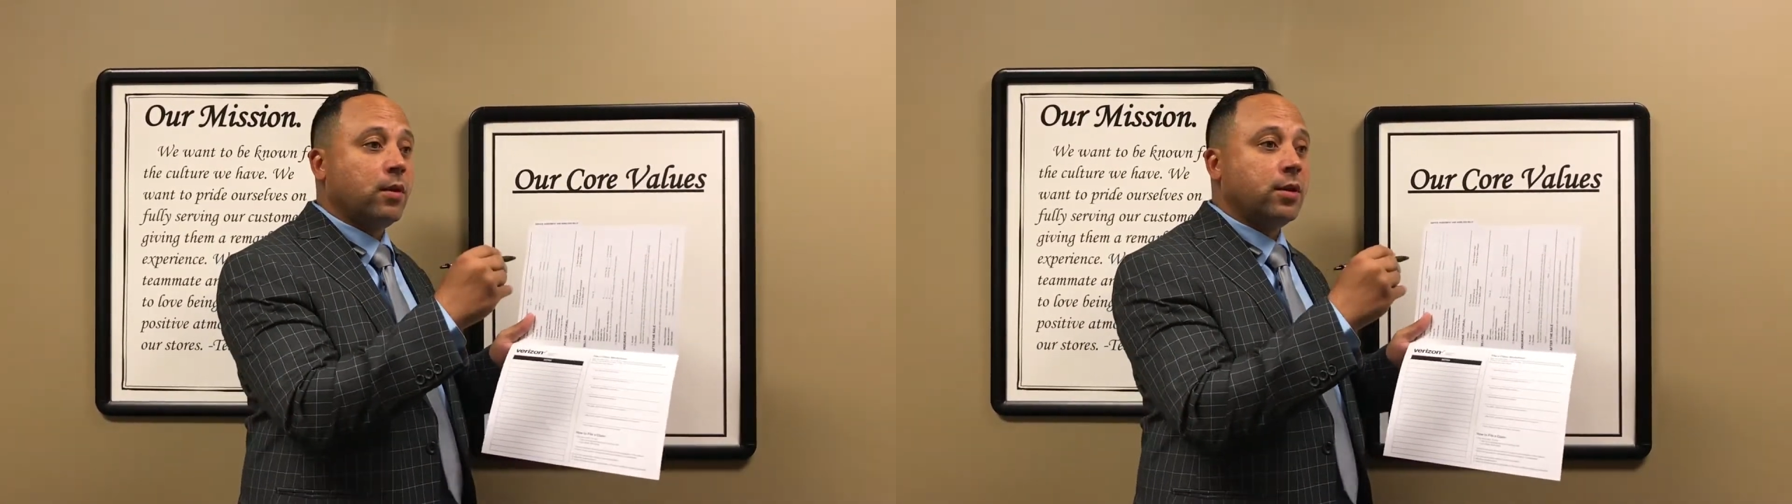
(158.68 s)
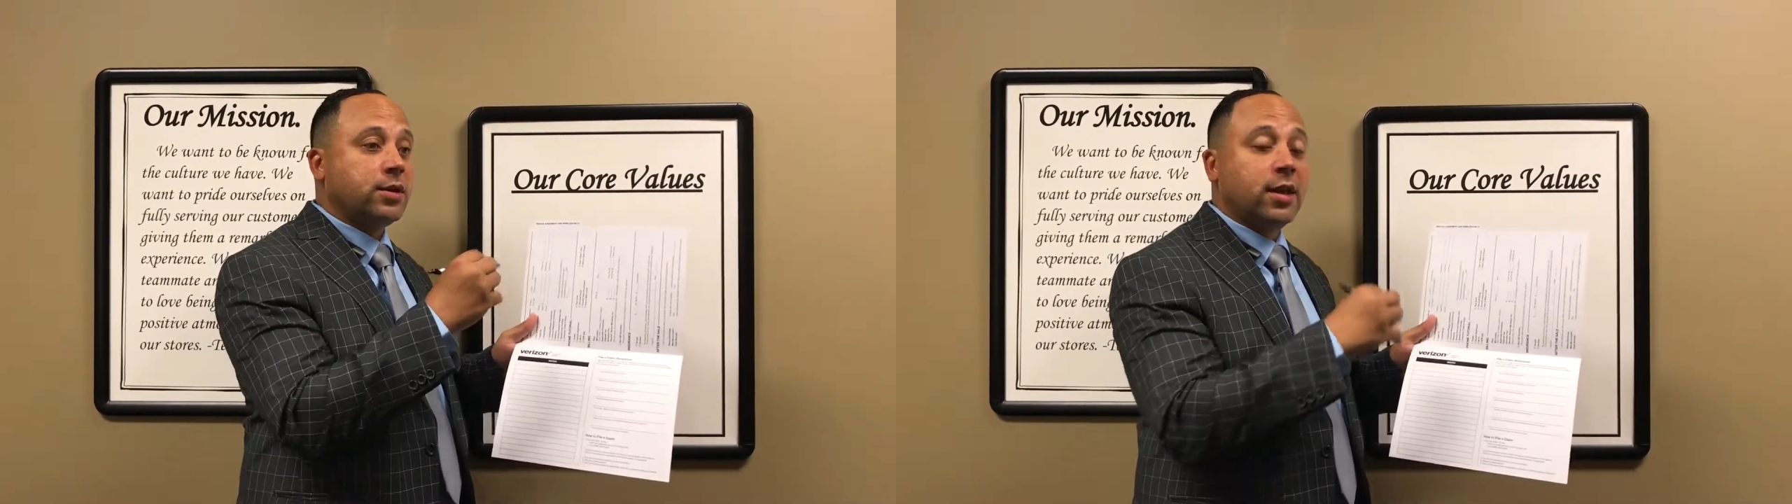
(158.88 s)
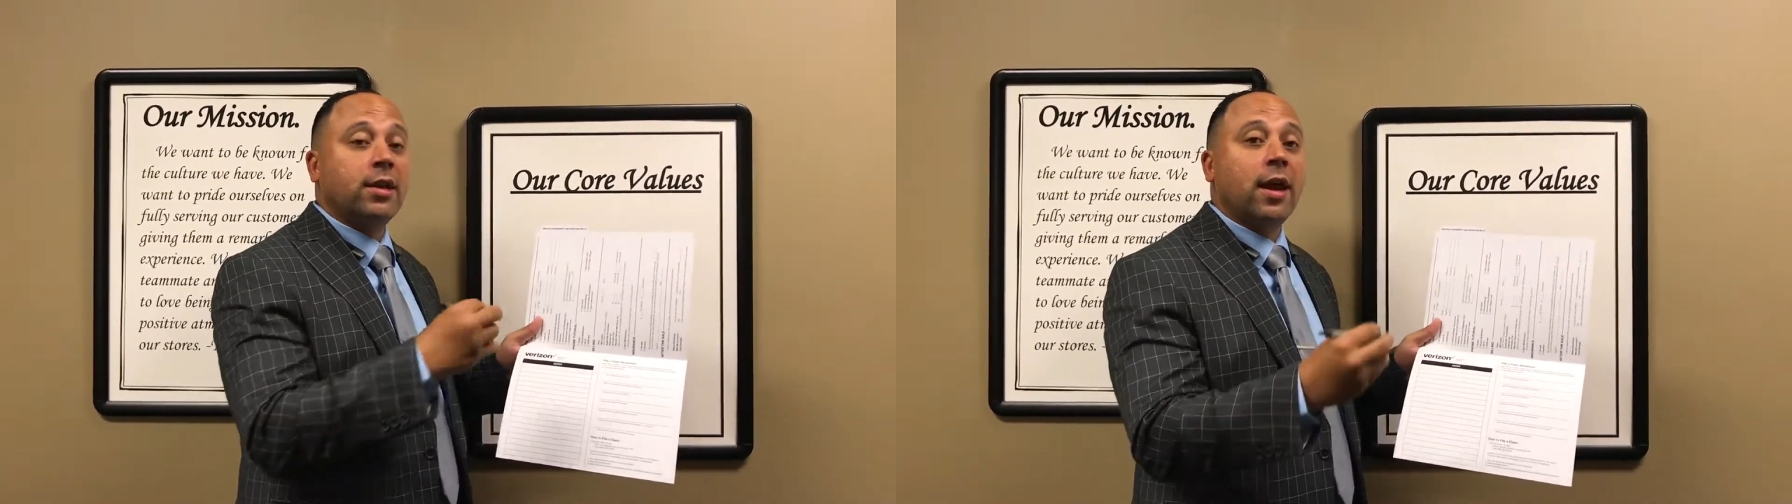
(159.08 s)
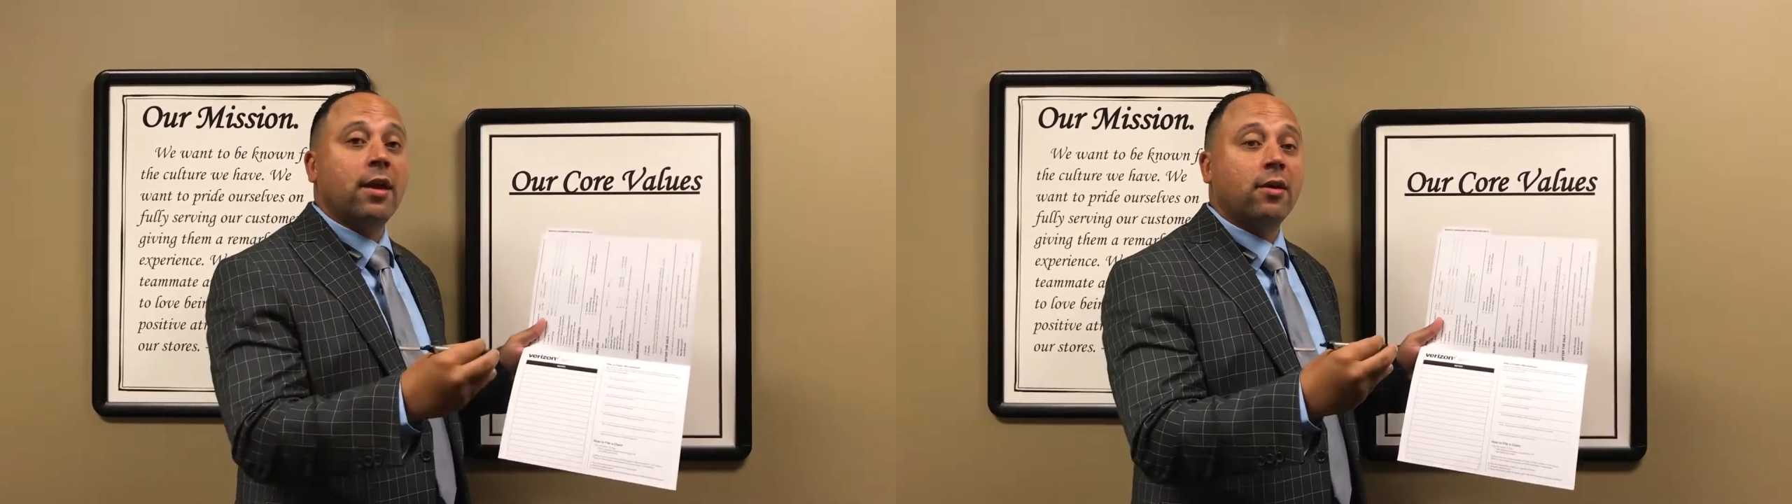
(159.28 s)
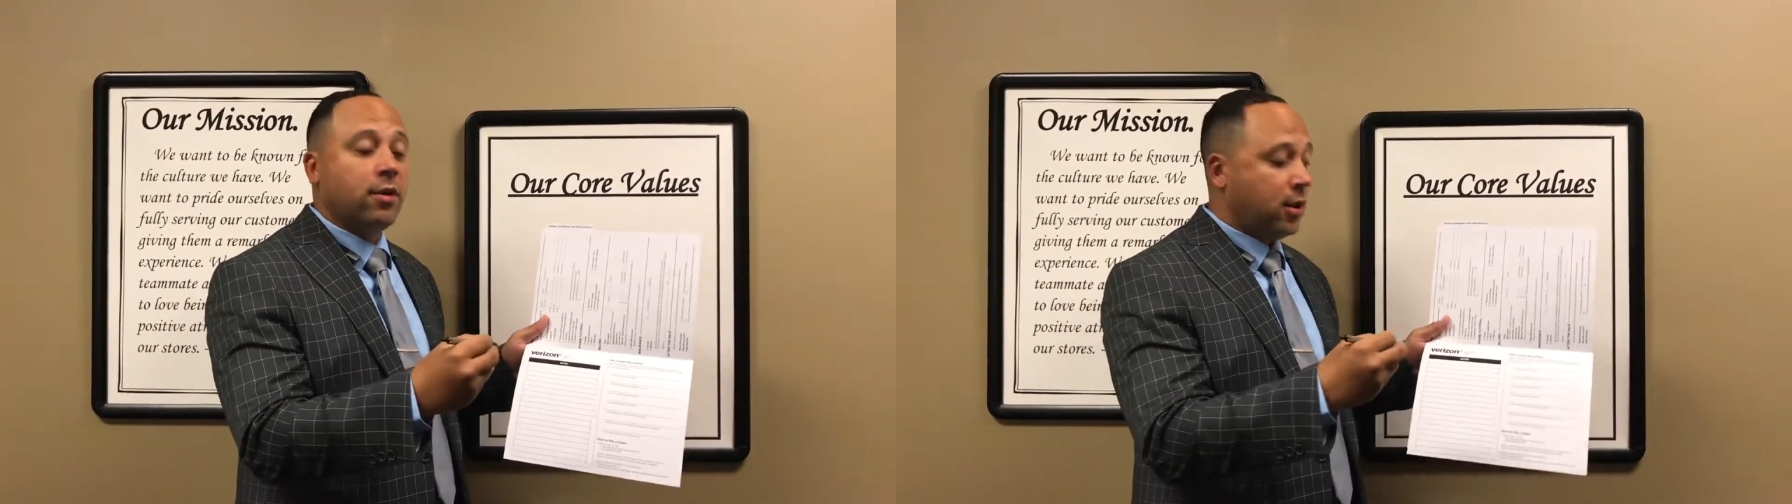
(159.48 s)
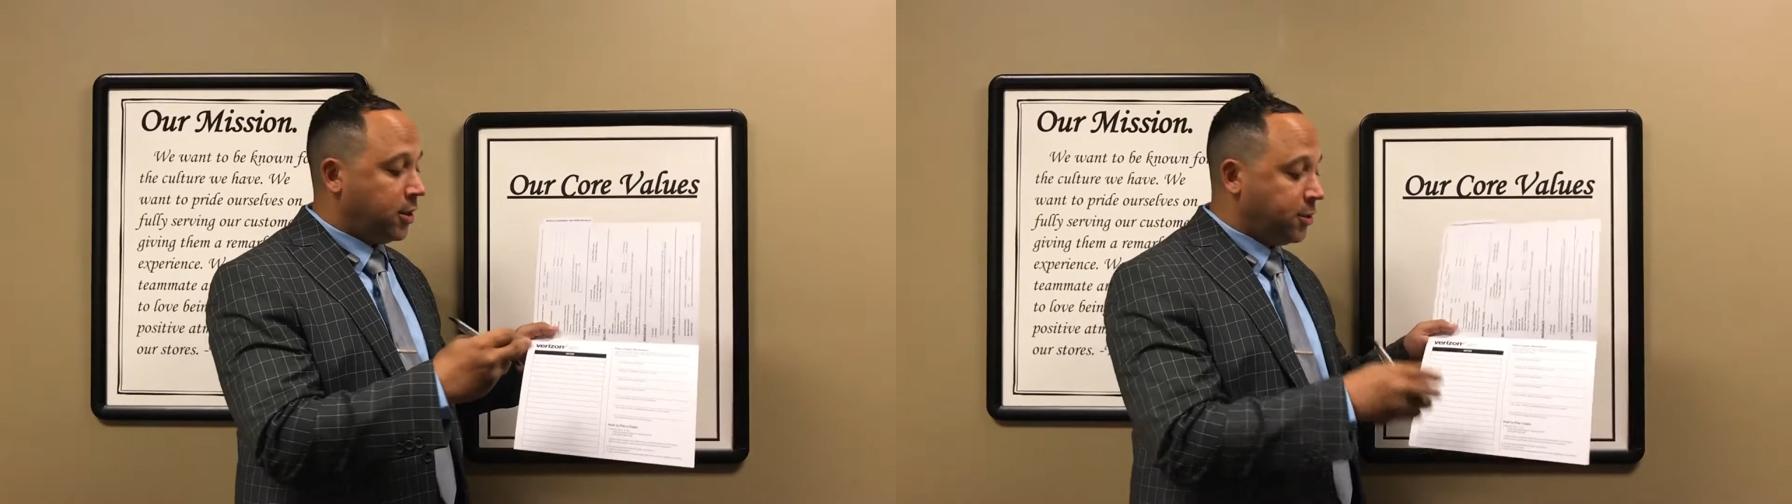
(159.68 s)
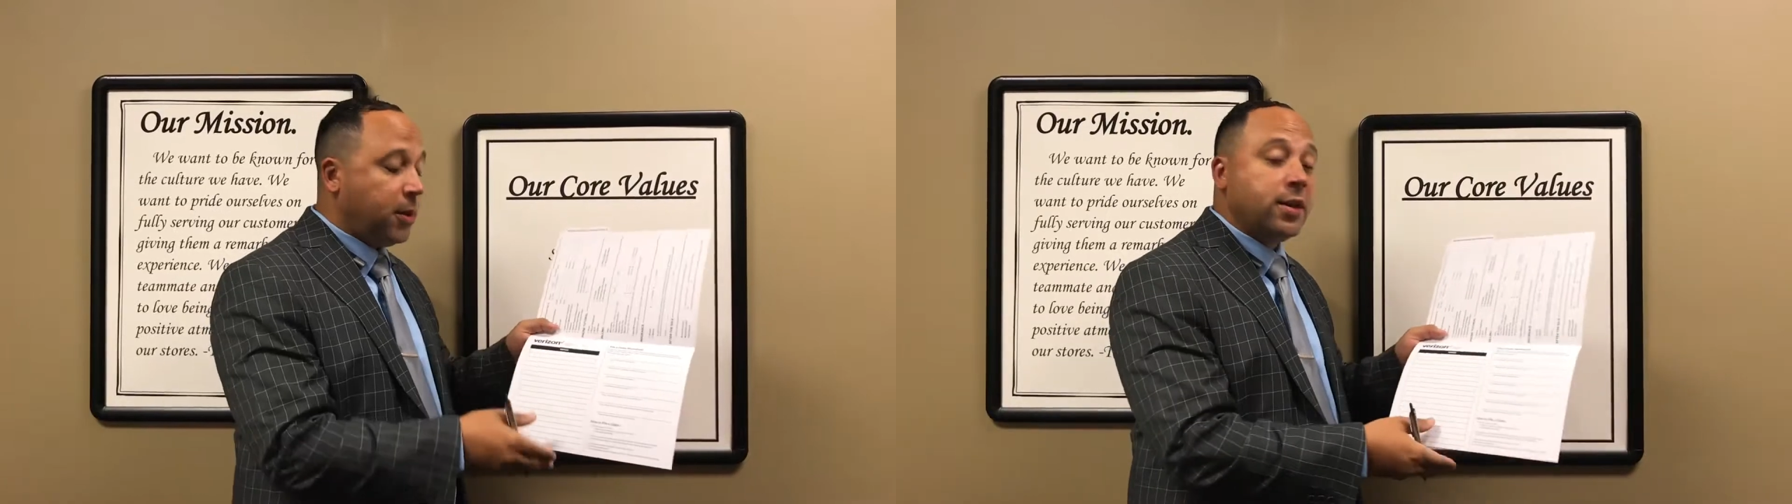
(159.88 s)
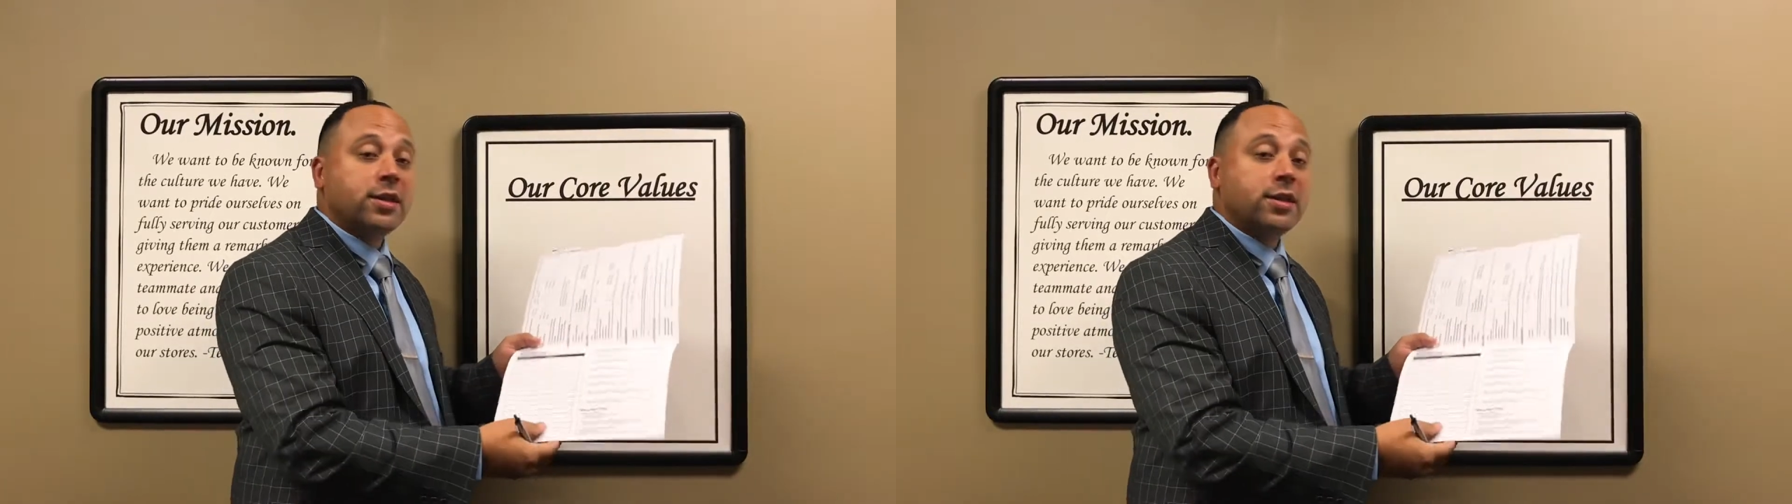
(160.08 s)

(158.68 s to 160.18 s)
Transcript: sit down, spin